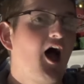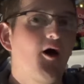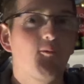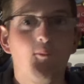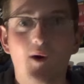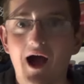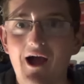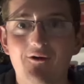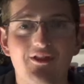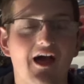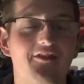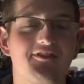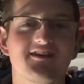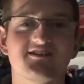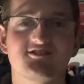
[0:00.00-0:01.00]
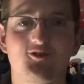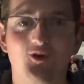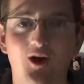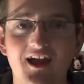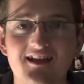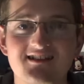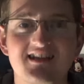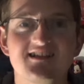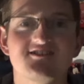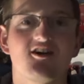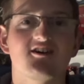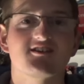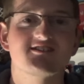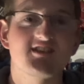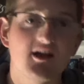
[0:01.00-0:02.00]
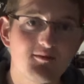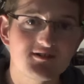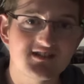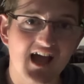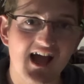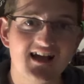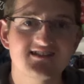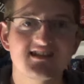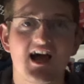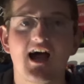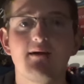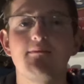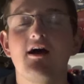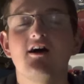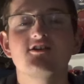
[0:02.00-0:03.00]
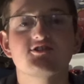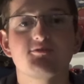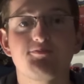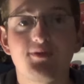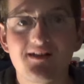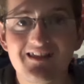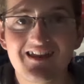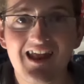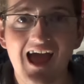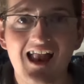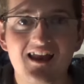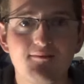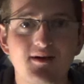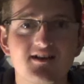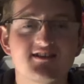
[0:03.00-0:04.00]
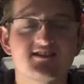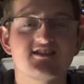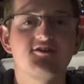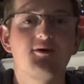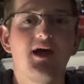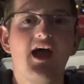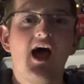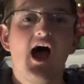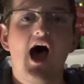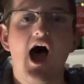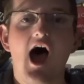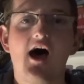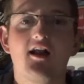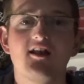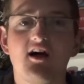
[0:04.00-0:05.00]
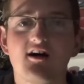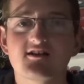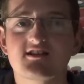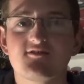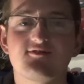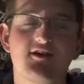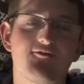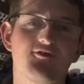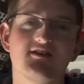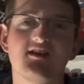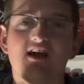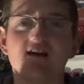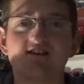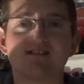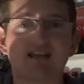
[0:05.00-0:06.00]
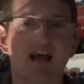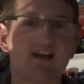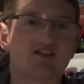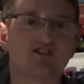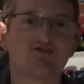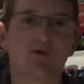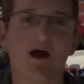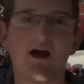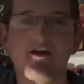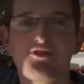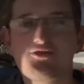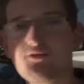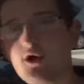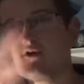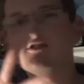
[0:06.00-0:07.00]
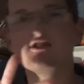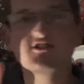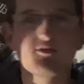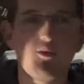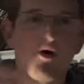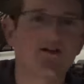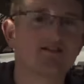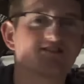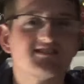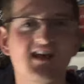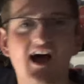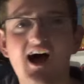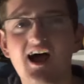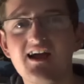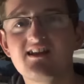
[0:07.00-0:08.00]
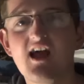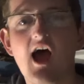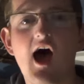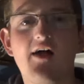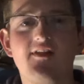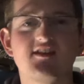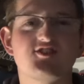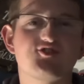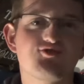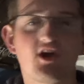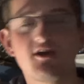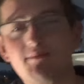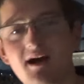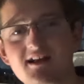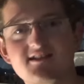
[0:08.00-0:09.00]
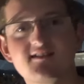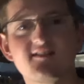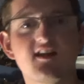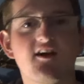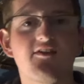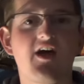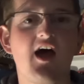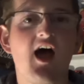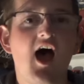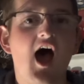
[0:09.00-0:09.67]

And wow, that thing's crazy! It's got so much airtime, some brilliant elements to it, uh, lots of different sections sections where it throws you to one side and then straight back to the other.